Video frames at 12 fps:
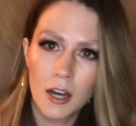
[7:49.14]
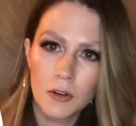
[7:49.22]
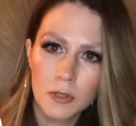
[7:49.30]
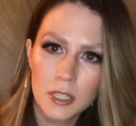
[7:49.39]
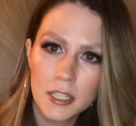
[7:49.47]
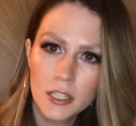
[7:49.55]
a
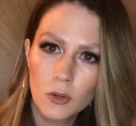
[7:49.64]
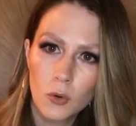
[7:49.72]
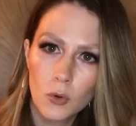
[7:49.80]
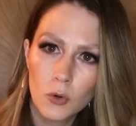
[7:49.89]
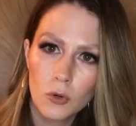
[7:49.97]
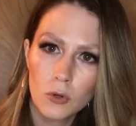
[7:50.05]
really
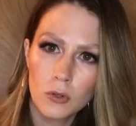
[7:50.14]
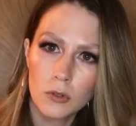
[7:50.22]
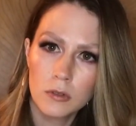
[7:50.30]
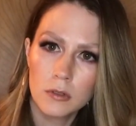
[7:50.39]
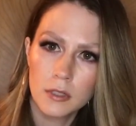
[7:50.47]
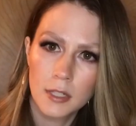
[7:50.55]
cool
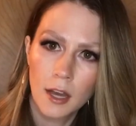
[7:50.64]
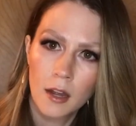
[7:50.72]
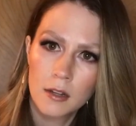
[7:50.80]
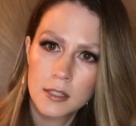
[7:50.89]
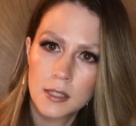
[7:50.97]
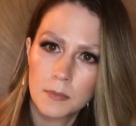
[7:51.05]
kind
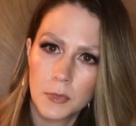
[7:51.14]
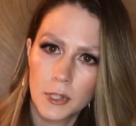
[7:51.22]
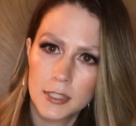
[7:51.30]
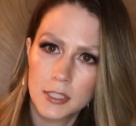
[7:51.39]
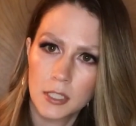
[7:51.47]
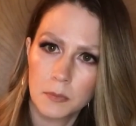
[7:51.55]
of
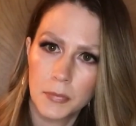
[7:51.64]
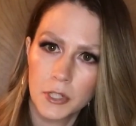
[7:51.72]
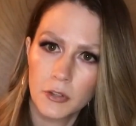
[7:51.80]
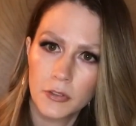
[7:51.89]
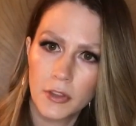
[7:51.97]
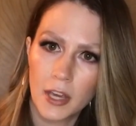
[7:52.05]
simplistic
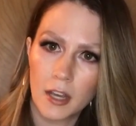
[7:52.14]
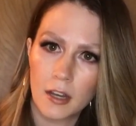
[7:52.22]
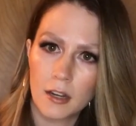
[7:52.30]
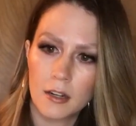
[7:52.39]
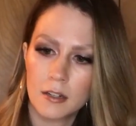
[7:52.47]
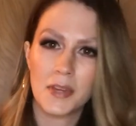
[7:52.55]
build
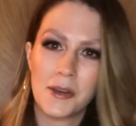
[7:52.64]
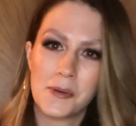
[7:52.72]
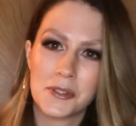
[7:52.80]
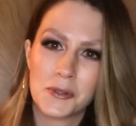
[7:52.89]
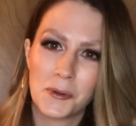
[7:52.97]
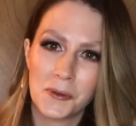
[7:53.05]
there. It
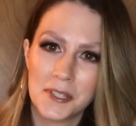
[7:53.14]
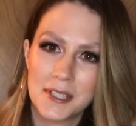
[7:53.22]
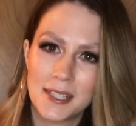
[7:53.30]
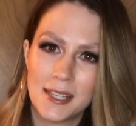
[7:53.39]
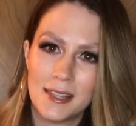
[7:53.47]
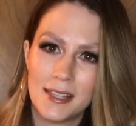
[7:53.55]
was cool to
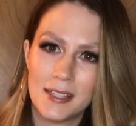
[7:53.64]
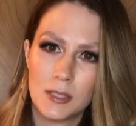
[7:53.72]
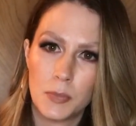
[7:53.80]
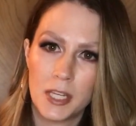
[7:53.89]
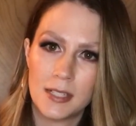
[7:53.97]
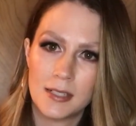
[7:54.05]
see these
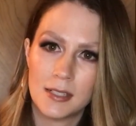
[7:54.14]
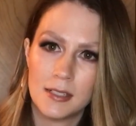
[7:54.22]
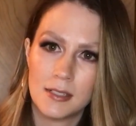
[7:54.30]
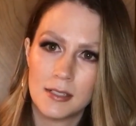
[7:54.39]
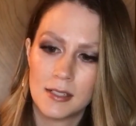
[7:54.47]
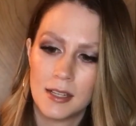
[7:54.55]

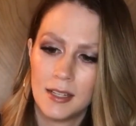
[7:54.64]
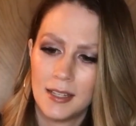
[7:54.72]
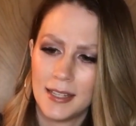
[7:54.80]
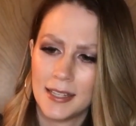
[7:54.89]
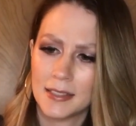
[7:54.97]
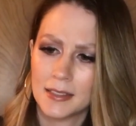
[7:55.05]
pieces
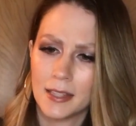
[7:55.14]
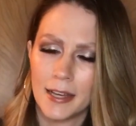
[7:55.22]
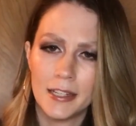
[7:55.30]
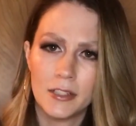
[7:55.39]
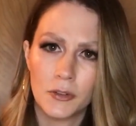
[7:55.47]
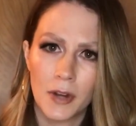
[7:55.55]
in
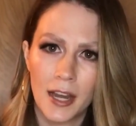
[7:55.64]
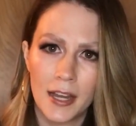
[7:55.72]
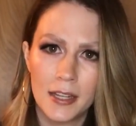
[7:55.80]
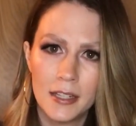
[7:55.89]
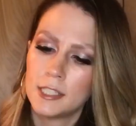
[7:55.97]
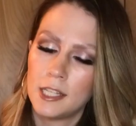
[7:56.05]
light
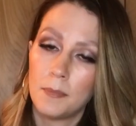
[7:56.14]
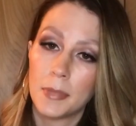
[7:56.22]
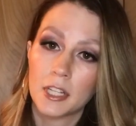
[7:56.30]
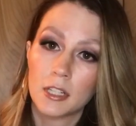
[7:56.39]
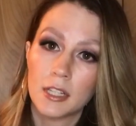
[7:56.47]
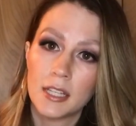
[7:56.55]
gray.
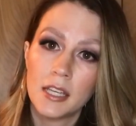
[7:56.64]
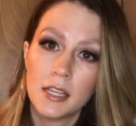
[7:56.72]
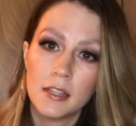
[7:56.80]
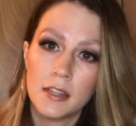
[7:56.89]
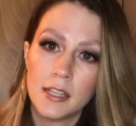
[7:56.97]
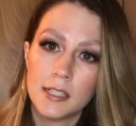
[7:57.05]

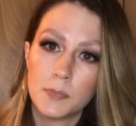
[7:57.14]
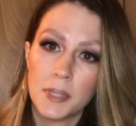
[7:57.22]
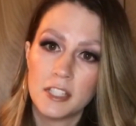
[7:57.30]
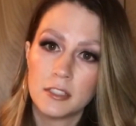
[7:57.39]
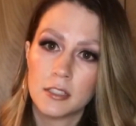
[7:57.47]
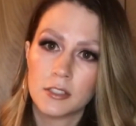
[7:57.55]
Typically, these
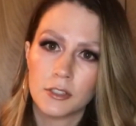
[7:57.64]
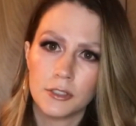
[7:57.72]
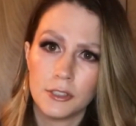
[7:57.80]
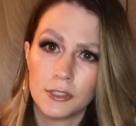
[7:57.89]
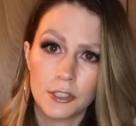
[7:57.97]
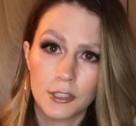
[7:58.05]
pieces are
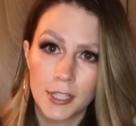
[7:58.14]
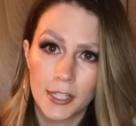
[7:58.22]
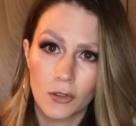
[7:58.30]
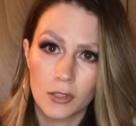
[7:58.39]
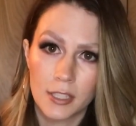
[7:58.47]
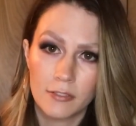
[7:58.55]
usually
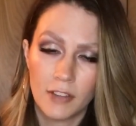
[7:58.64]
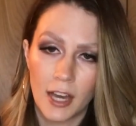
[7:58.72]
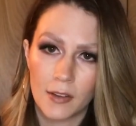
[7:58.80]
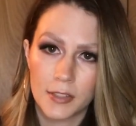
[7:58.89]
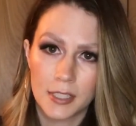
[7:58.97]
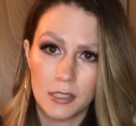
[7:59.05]
only
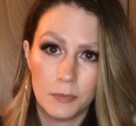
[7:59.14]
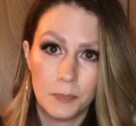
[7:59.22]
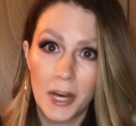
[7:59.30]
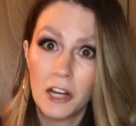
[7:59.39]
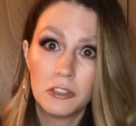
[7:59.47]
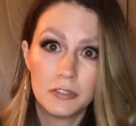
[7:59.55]
found in
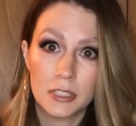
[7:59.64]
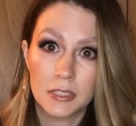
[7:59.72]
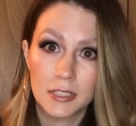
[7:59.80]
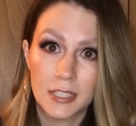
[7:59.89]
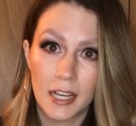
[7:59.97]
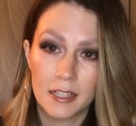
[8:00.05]
Belleville
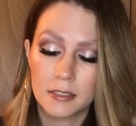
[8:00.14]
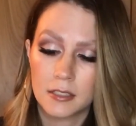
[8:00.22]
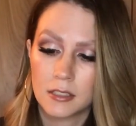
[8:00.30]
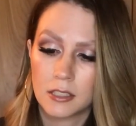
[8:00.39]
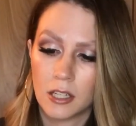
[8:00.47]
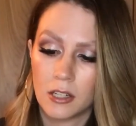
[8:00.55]
sets,
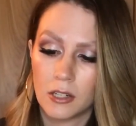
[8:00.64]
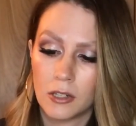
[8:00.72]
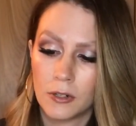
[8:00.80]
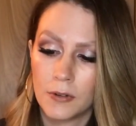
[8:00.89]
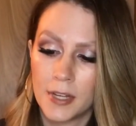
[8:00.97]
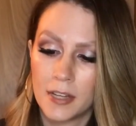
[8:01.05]

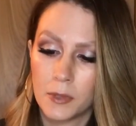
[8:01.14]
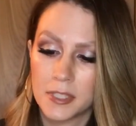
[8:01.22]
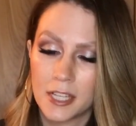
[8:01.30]
so it was